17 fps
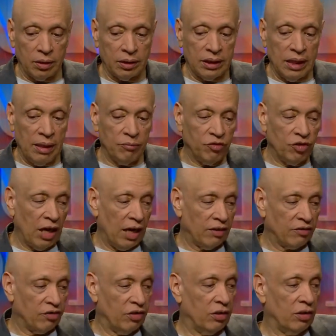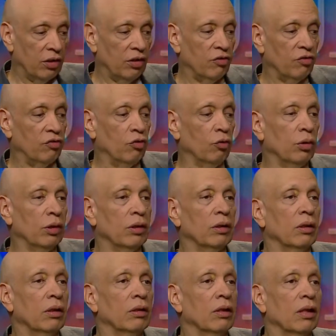Sam Jackson is
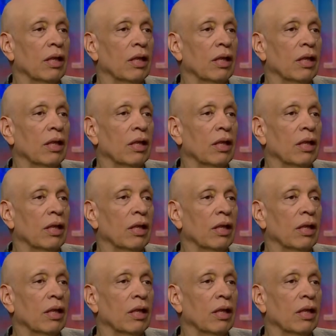doing